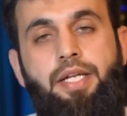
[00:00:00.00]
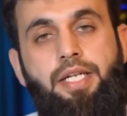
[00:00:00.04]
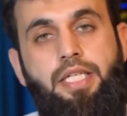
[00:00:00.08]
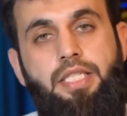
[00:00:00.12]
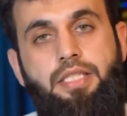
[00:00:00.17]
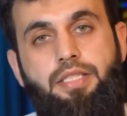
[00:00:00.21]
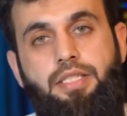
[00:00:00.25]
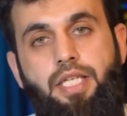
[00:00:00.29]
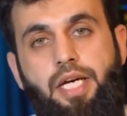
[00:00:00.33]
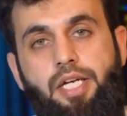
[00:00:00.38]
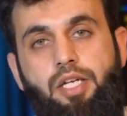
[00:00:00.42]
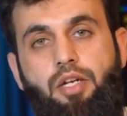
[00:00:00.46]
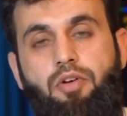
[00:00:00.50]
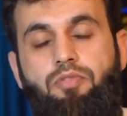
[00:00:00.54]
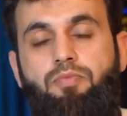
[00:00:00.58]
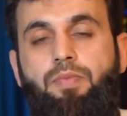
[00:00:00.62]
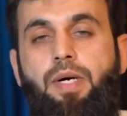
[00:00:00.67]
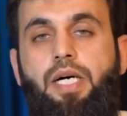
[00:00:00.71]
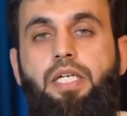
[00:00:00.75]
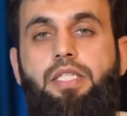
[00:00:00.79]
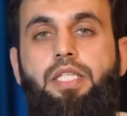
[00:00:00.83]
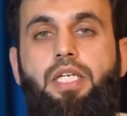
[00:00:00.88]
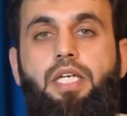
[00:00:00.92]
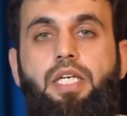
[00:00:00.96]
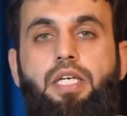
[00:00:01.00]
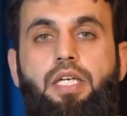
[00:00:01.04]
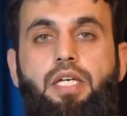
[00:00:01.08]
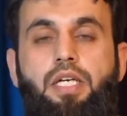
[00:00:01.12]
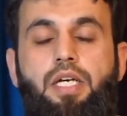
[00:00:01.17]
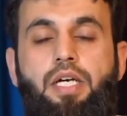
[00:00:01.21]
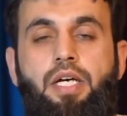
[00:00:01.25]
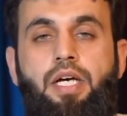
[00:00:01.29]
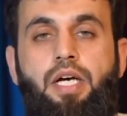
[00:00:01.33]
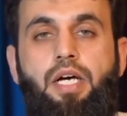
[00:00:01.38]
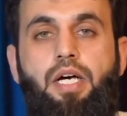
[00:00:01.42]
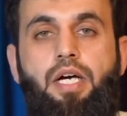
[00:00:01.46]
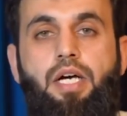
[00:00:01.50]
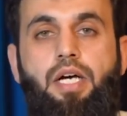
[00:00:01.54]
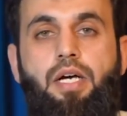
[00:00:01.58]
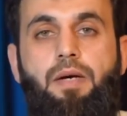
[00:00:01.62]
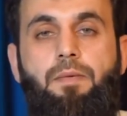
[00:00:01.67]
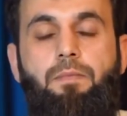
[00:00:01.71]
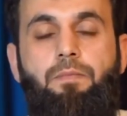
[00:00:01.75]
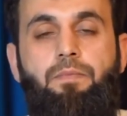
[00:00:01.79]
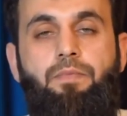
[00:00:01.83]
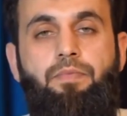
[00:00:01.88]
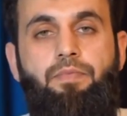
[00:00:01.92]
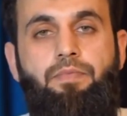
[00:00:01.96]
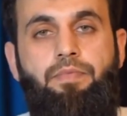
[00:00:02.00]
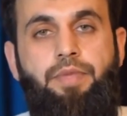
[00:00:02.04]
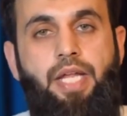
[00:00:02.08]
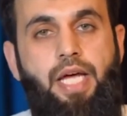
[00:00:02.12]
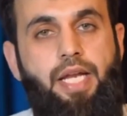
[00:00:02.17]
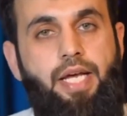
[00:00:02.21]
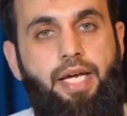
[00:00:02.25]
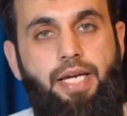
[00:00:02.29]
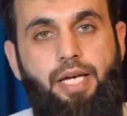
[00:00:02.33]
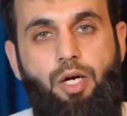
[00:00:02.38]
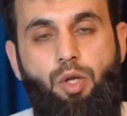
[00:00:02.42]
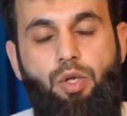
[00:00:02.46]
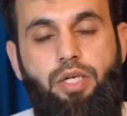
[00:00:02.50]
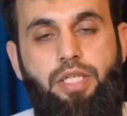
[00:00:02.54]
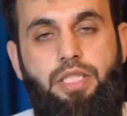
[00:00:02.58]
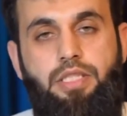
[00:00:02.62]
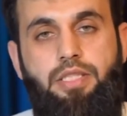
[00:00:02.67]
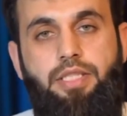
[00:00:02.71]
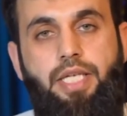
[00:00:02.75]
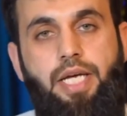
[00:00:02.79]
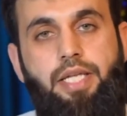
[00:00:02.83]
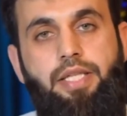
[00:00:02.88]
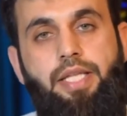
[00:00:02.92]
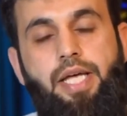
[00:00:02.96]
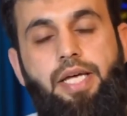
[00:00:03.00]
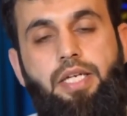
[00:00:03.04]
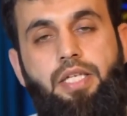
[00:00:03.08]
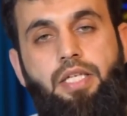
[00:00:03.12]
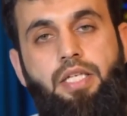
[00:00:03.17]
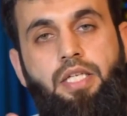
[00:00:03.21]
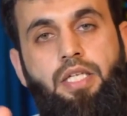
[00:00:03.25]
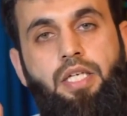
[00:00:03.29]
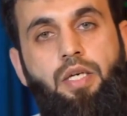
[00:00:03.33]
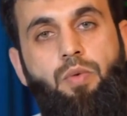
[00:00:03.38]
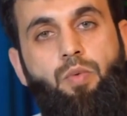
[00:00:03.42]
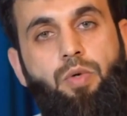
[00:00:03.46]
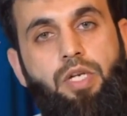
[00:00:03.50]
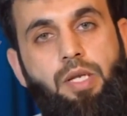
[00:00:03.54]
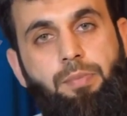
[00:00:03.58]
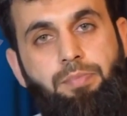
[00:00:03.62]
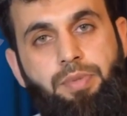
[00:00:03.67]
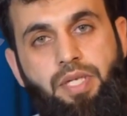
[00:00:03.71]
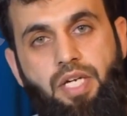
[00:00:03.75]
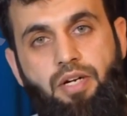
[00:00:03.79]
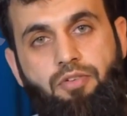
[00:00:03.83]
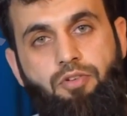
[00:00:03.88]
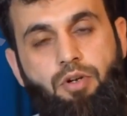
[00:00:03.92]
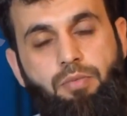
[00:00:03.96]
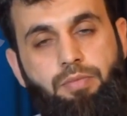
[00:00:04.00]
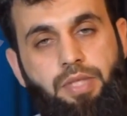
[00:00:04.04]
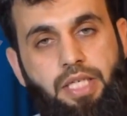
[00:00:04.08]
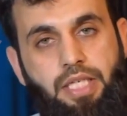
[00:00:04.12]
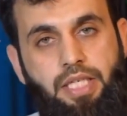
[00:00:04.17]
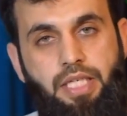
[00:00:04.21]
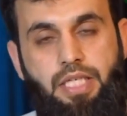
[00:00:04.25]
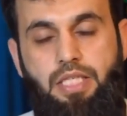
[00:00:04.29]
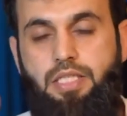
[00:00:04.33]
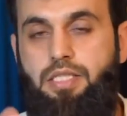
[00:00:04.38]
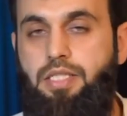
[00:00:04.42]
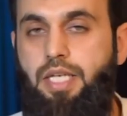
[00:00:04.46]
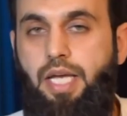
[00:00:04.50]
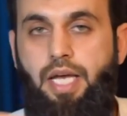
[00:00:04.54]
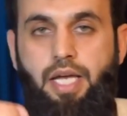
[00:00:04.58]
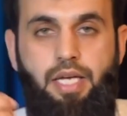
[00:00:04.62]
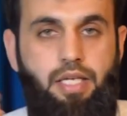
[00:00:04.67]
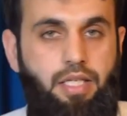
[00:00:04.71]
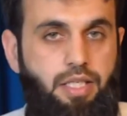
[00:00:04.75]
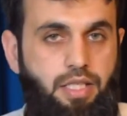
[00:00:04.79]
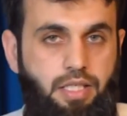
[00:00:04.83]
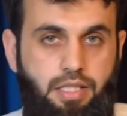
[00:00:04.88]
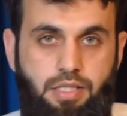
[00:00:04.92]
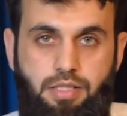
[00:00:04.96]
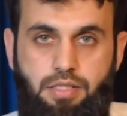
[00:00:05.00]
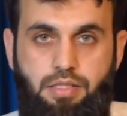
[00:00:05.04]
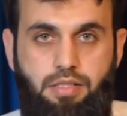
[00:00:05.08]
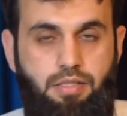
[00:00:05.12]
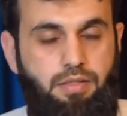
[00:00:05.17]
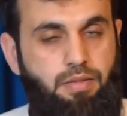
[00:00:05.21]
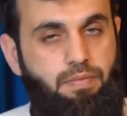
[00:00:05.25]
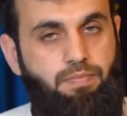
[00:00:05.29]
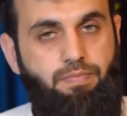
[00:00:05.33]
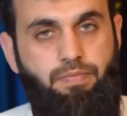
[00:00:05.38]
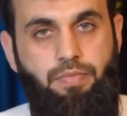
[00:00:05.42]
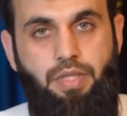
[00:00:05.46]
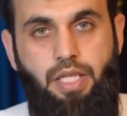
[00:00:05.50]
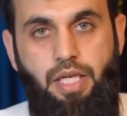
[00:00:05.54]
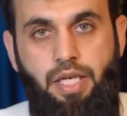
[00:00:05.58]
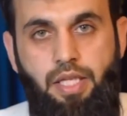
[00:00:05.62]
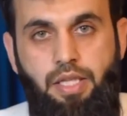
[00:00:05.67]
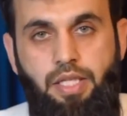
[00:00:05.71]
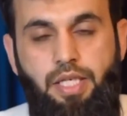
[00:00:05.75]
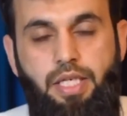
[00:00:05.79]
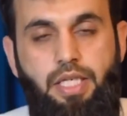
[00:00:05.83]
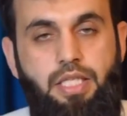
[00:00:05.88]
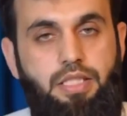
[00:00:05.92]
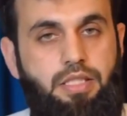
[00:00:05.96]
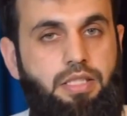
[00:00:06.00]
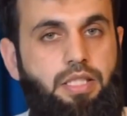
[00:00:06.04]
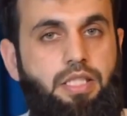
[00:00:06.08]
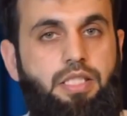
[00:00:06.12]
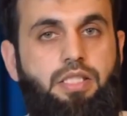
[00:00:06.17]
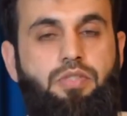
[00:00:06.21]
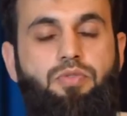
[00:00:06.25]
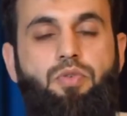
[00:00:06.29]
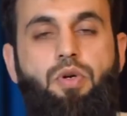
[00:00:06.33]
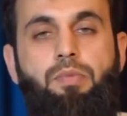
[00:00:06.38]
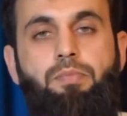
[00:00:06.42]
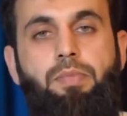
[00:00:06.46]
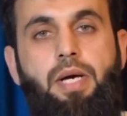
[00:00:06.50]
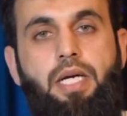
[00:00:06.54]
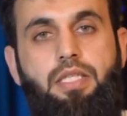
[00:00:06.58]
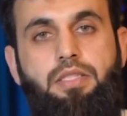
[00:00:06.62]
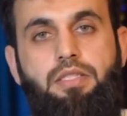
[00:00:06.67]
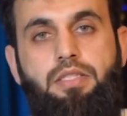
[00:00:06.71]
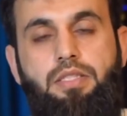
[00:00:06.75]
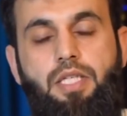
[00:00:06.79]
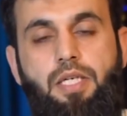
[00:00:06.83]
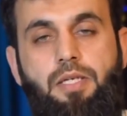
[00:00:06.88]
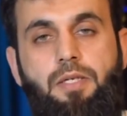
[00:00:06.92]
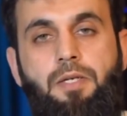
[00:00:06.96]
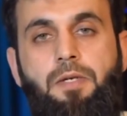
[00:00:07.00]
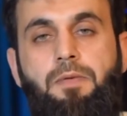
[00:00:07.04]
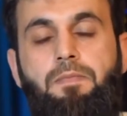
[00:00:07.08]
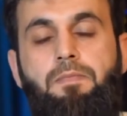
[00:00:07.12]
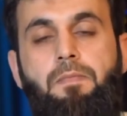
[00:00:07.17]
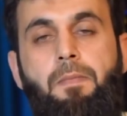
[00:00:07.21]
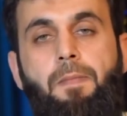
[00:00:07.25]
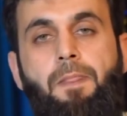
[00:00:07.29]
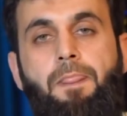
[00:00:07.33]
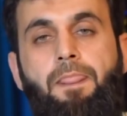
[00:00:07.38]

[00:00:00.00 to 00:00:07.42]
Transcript: Another sign of Mahdi that I already said, that he would appear from the east, and he's in the east, he's from Pakistan.